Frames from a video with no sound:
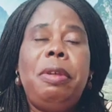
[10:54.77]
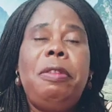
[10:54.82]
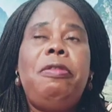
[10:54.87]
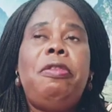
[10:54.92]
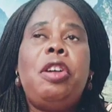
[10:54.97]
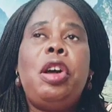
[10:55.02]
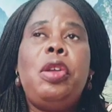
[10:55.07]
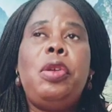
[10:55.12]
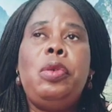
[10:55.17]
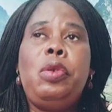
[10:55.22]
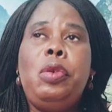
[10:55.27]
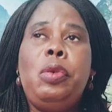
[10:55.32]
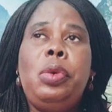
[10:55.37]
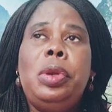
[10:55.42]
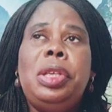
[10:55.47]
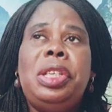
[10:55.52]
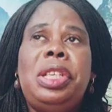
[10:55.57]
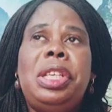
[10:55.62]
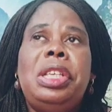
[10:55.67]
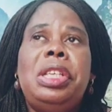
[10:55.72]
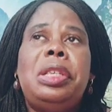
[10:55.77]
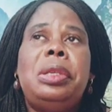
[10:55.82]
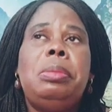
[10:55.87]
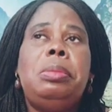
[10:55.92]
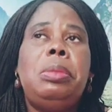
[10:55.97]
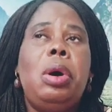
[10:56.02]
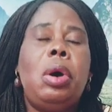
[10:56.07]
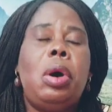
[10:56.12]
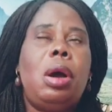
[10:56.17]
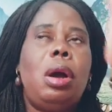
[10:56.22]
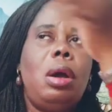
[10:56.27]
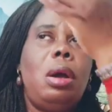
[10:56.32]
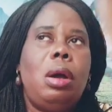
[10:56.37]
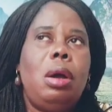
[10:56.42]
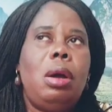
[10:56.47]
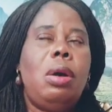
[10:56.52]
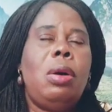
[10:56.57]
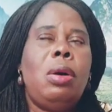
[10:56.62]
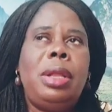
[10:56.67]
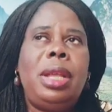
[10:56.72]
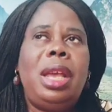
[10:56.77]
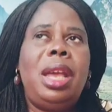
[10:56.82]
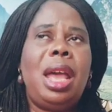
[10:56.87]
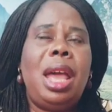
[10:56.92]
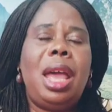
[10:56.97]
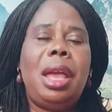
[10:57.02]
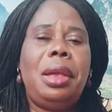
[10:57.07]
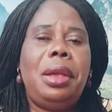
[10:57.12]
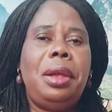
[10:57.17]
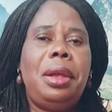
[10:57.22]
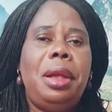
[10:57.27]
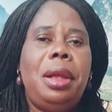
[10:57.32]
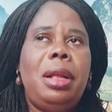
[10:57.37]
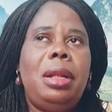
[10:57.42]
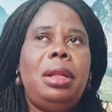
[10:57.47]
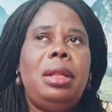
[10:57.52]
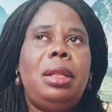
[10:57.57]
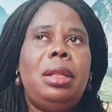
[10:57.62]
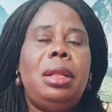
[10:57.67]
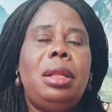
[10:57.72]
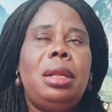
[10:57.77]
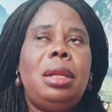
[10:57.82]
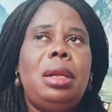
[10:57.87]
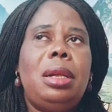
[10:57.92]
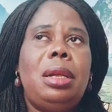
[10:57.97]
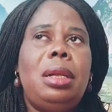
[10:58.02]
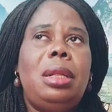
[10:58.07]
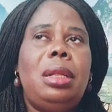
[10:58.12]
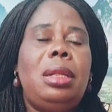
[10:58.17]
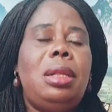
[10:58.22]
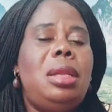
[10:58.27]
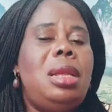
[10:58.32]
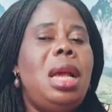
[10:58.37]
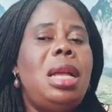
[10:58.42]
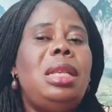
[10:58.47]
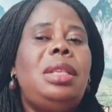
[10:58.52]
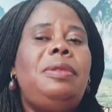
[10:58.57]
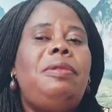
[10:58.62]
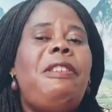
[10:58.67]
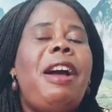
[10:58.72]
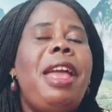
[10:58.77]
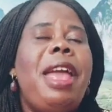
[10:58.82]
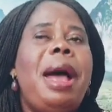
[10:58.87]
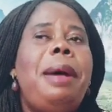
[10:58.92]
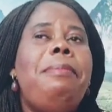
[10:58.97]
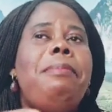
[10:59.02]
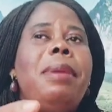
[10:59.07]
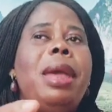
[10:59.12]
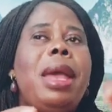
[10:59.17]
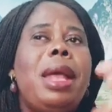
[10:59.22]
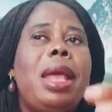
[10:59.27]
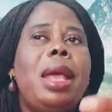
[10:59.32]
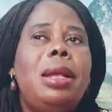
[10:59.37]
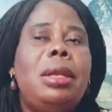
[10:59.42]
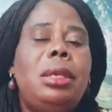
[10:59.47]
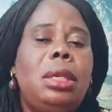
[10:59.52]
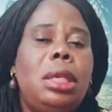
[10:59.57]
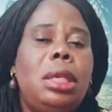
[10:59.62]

Before you will see smoke on the head, there is fire making